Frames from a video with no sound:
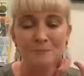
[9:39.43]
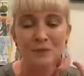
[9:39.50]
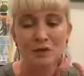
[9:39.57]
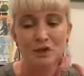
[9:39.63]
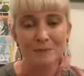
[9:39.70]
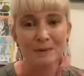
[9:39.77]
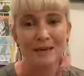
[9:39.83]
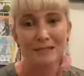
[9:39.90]

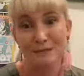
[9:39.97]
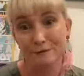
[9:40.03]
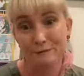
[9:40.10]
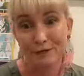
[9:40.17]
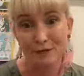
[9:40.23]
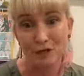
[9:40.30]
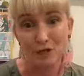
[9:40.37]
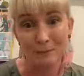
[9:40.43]
She bakes a
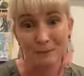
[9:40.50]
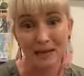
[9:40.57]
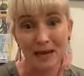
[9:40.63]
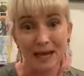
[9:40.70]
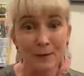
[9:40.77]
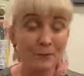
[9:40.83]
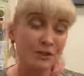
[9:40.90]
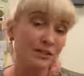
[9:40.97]
friendship
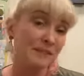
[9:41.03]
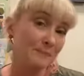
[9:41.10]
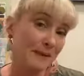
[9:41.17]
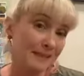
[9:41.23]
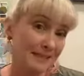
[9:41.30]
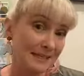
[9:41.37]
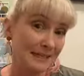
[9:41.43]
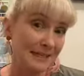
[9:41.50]
cake, which is
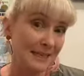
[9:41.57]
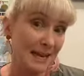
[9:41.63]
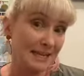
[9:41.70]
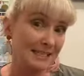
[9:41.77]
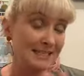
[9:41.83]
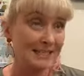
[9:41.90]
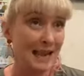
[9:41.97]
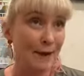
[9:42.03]
basically a
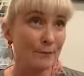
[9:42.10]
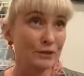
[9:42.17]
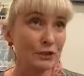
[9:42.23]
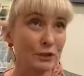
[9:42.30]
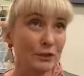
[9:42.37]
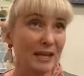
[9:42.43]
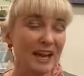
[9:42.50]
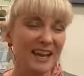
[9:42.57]

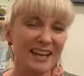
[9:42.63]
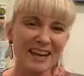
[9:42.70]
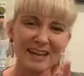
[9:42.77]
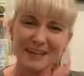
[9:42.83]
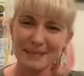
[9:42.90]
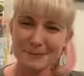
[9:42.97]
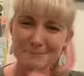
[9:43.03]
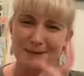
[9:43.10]
sourdough cake. And
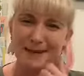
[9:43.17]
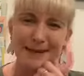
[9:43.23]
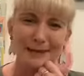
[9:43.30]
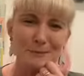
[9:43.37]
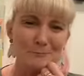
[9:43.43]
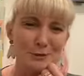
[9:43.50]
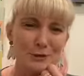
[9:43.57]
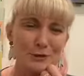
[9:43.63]
Kim Kane,
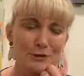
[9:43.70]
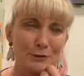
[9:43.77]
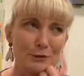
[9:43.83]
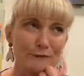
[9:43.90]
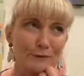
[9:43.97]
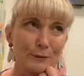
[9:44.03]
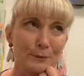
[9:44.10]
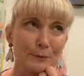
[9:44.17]
I'm not sure
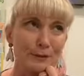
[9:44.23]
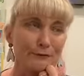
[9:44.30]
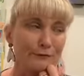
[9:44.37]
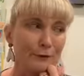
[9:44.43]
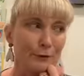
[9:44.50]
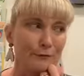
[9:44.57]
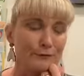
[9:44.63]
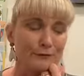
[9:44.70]
if you were
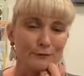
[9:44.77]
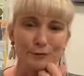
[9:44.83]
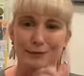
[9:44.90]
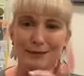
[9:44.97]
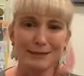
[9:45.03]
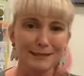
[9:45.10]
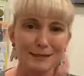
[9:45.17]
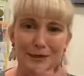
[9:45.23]
involved a few
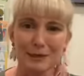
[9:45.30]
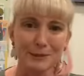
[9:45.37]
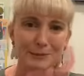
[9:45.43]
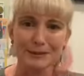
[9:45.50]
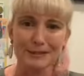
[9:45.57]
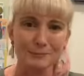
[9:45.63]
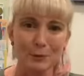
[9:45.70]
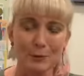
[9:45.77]
years ago. There were
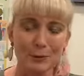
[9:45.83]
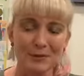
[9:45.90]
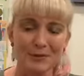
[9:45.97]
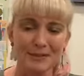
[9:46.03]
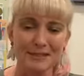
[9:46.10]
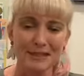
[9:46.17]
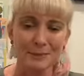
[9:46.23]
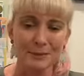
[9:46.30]
some
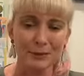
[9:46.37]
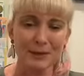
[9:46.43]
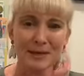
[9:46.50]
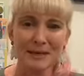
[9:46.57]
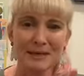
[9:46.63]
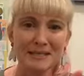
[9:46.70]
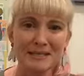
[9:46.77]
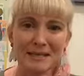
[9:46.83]
authors that were
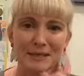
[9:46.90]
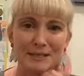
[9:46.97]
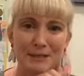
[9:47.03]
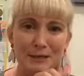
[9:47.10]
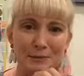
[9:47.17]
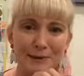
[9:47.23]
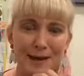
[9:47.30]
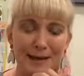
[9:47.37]
sending
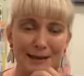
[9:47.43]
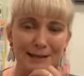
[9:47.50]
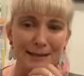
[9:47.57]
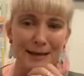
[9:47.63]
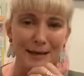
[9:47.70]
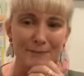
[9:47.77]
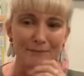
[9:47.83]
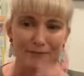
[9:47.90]

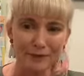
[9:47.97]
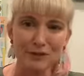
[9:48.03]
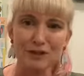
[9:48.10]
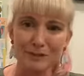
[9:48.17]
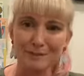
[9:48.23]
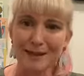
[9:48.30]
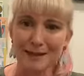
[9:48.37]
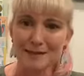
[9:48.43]
around
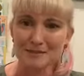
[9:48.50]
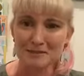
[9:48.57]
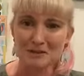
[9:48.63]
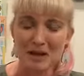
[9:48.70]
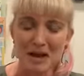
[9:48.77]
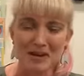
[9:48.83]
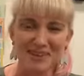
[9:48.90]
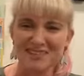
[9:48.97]
friendship cake
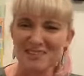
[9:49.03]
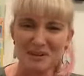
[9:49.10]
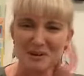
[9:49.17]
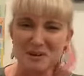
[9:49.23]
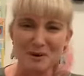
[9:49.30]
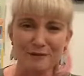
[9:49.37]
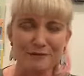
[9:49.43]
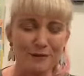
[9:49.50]
starters. I don't
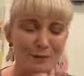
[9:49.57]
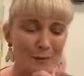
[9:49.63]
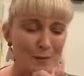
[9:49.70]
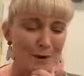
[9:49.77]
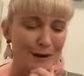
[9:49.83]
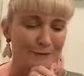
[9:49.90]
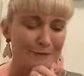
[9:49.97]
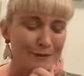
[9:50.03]
know if you were
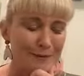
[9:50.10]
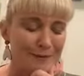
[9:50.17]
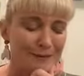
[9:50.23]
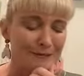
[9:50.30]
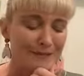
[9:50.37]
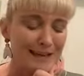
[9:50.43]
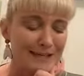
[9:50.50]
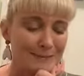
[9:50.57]
one of them and
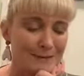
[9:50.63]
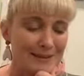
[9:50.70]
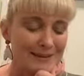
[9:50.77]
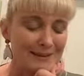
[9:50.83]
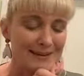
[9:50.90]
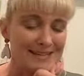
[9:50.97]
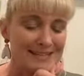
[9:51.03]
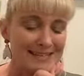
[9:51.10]
if that's where the
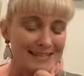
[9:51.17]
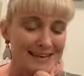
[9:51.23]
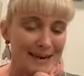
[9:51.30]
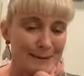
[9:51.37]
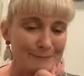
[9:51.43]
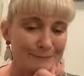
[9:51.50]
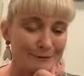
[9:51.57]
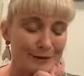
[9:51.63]
idea
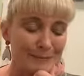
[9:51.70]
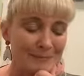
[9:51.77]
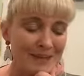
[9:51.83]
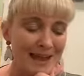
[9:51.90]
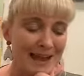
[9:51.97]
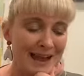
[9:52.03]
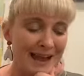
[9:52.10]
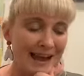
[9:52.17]
came from.
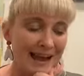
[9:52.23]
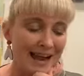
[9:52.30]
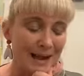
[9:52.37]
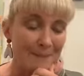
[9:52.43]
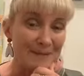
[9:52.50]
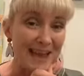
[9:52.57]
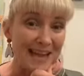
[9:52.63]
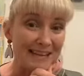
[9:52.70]

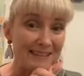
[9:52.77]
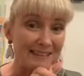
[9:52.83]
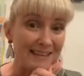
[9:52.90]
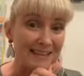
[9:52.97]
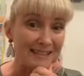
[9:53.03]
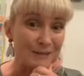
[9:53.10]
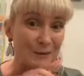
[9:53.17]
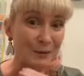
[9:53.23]
And
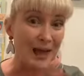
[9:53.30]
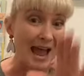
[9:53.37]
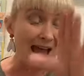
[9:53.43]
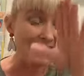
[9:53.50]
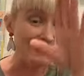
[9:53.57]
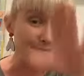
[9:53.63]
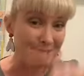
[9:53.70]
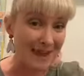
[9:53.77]
there's
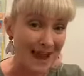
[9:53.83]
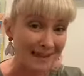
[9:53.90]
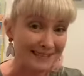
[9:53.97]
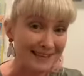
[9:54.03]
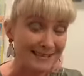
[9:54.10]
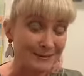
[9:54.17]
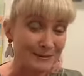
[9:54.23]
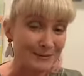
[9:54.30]
in the back,
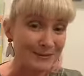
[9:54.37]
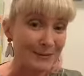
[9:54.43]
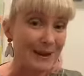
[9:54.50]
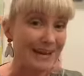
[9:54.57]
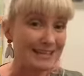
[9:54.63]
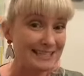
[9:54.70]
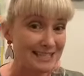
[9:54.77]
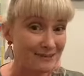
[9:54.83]
there's there's also
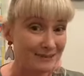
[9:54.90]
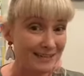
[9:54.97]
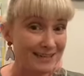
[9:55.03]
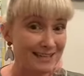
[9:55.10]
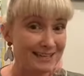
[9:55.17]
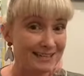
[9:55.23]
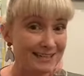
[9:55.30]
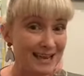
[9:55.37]

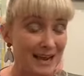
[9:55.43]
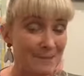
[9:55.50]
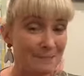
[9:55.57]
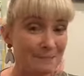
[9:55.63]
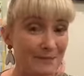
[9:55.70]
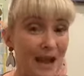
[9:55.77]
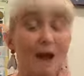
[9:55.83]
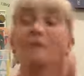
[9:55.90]
activities.
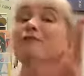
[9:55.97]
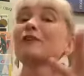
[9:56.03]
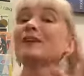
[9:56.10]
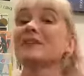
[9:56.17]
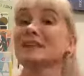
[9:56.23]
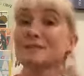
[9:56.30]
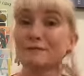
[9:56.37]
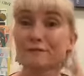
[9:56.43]

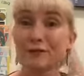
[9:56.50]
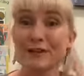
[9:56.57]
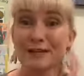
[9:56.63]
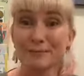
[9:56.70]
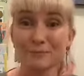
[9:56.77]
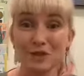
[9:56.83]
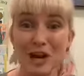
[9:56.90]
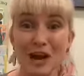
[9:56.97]
There's a
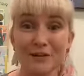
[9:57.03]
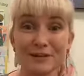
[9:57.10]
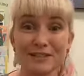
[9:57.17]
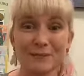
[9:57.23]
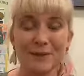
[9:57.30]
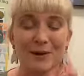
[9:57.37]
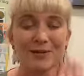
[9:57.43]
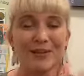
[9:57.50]
freedom jar as
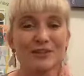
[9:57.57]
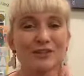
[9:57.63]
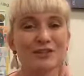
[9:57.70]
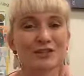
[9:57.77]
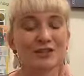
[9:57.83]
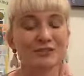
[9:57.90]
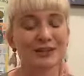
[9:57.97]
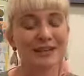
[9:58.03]
well that
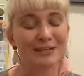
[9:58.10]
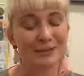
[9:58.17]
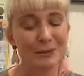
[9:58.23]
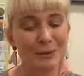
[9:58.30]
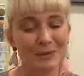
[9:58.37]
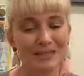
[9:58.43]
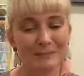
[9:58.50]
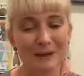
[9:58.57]
Ginger Green
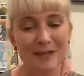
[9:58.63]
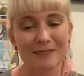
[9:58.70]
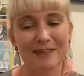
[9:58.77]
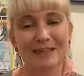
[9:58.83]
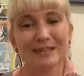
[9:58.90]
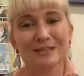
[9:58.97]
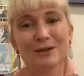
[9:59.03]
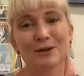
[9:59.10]
talks about,
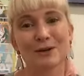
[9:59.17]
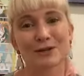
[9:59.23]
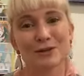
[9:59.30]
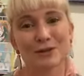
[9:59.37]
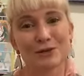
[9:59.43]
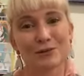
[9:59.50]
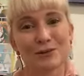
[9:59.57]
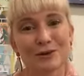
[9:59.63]
things that you're going
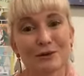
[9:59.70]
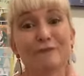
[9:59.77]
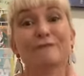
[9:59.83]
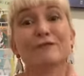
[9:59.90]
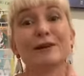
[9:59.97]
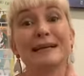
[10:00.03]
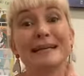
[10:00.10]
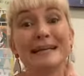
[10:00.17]
to do when you're
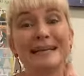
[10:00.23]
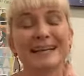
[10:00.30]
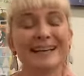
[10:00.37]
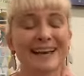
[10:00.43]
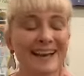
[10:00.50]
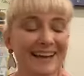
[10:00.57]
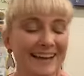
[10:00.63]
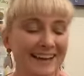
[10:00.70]
free
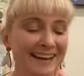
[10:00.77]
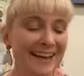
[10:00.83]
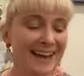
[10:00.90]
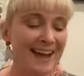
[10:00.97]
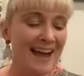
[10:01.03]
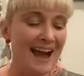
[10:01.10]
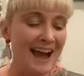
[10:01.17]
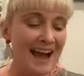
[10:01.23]
again.
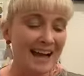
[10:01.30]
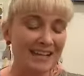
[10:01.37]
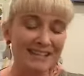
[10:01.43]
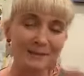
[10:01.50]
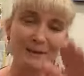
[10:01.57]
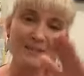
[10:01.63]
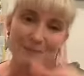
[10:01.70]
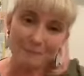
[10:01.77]

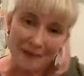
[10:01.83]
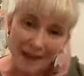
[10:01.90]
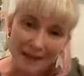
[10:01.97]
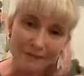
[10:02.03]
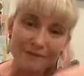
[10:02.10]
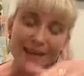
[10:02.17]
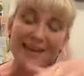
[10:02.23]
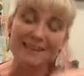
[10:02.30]
So at the back
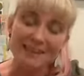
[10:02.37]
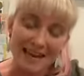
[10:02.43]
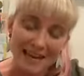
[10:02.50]
of, at the